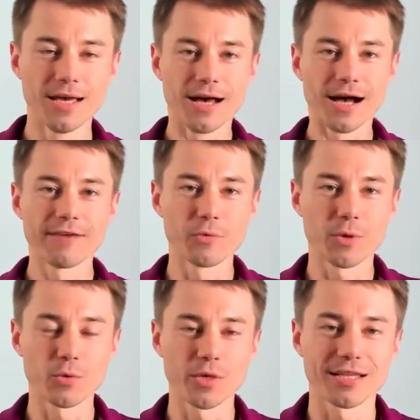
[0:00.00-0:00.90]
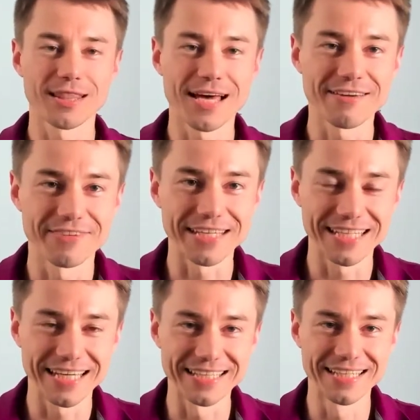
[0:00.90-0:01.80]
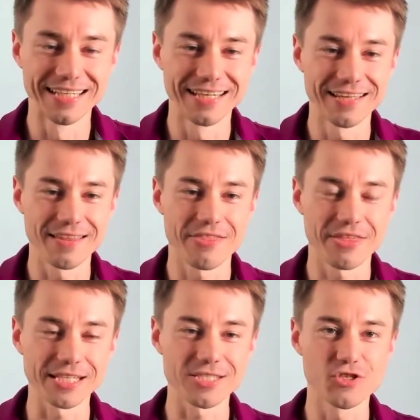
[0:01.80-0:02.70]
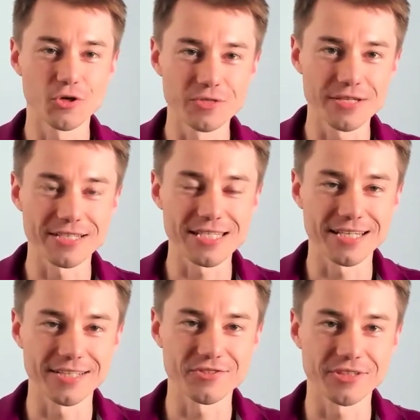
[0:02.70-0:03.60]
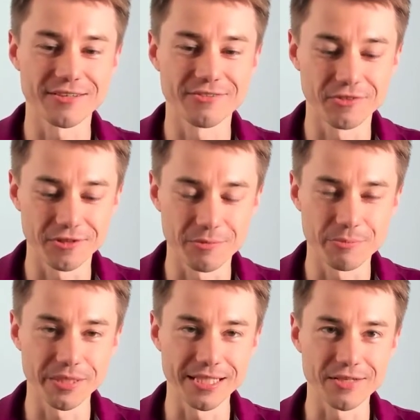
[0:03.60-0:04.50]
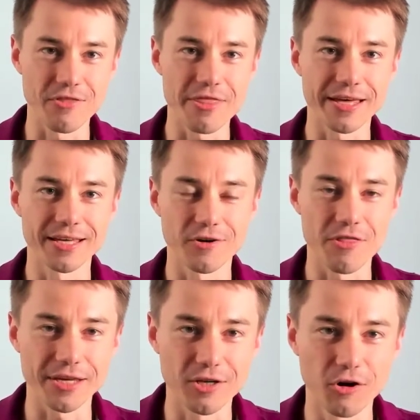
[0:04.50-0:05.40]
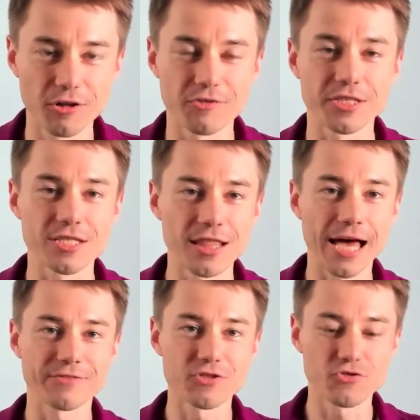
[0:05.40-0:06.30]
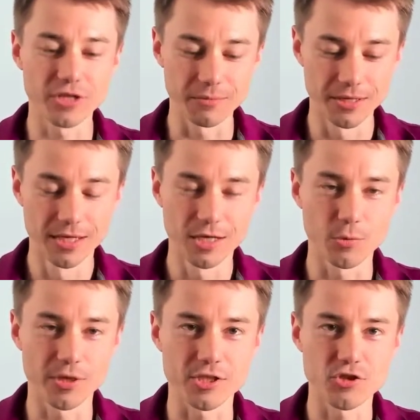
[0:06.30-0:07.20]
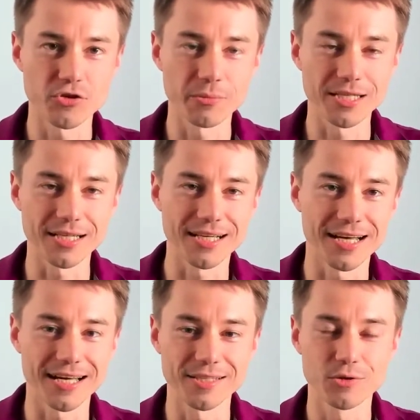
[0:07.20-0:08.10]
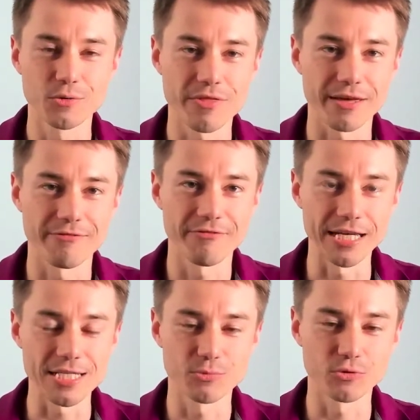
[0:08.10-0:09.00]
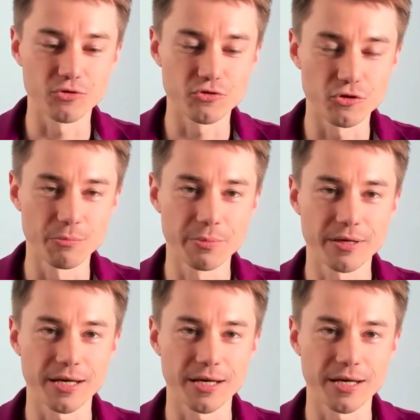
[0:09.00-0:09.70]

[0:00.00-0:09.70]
Hi everyone, we are live again. Thanks Joseph and Cedric for being on the call on this live stream. We are streaming to the Facebook group